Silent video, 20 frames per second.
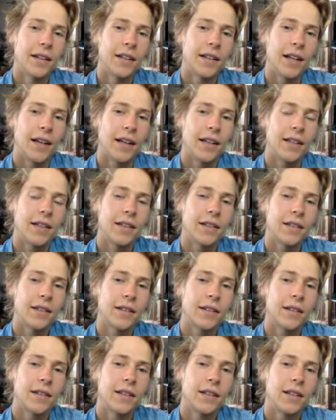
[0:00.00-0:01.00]
Like,
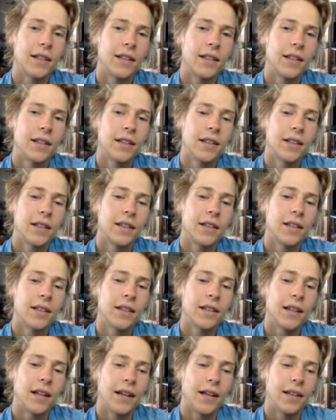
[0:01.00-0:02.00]

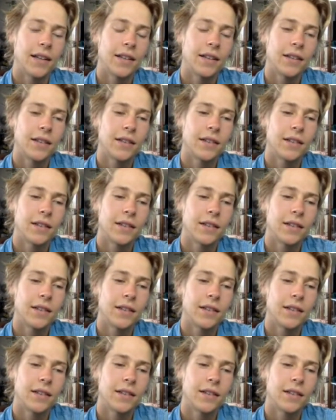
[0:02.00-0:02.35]
like,